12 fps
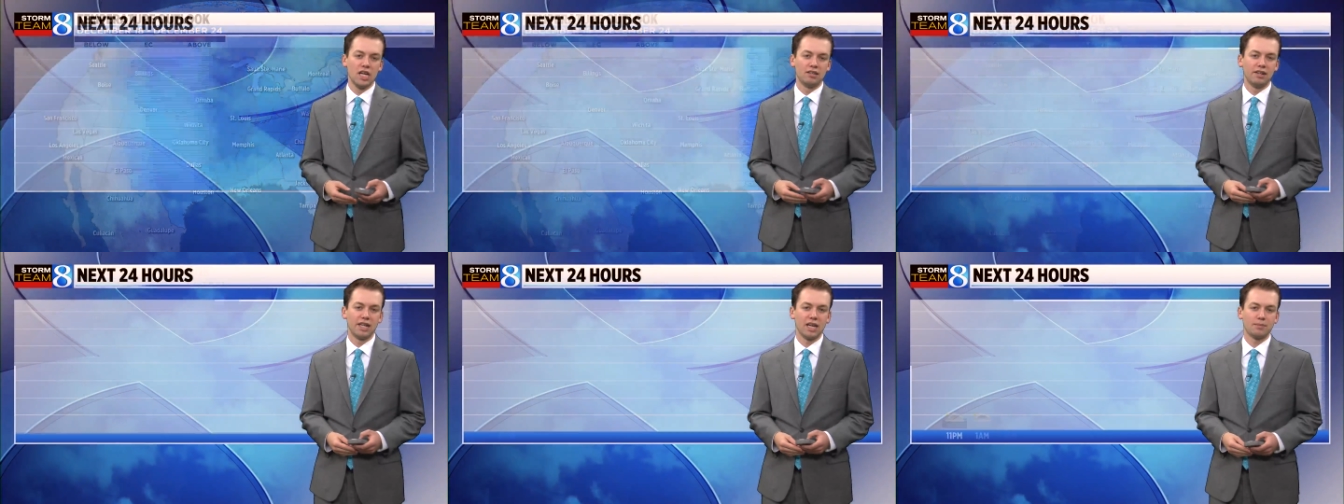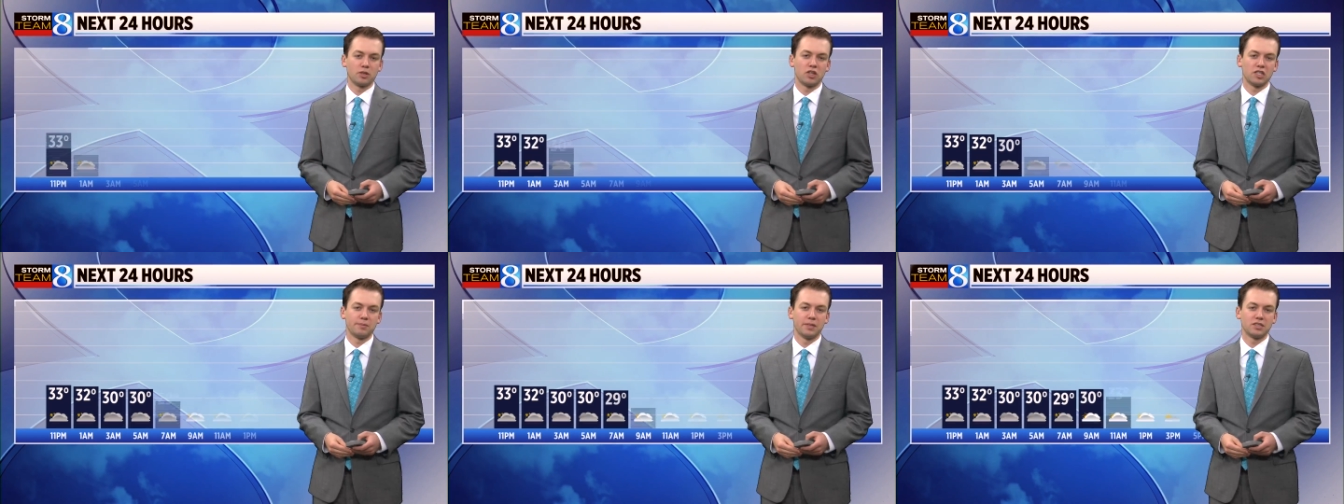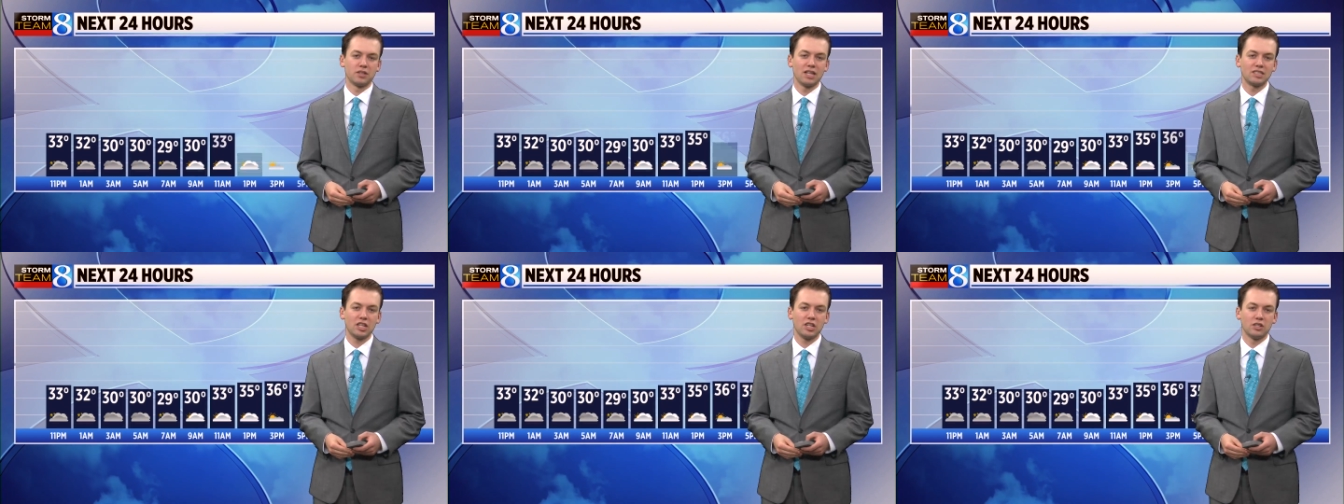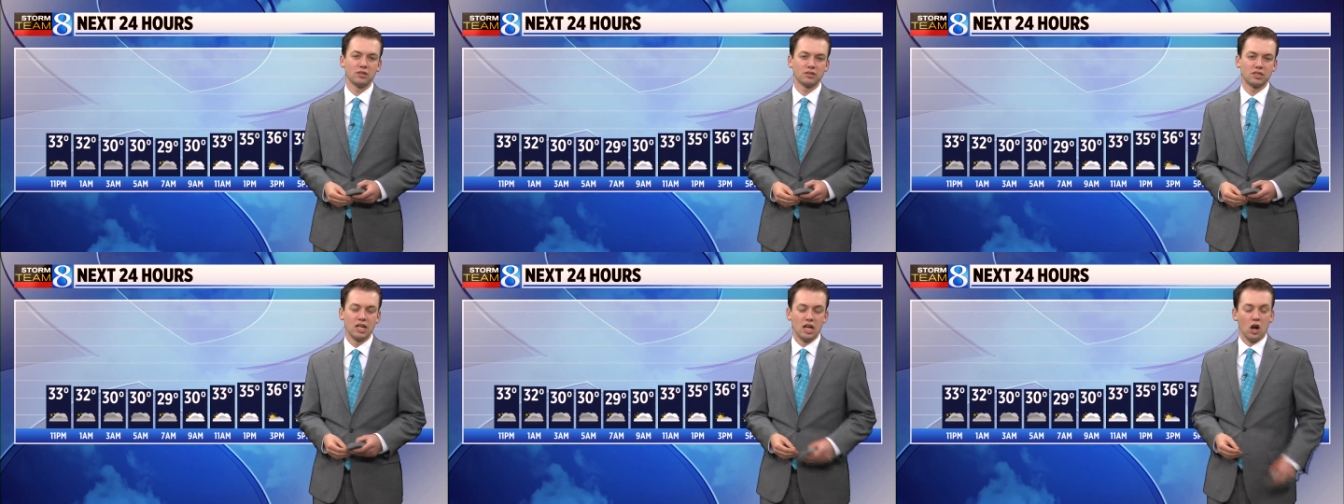leading up to Christmas. So that's the good news.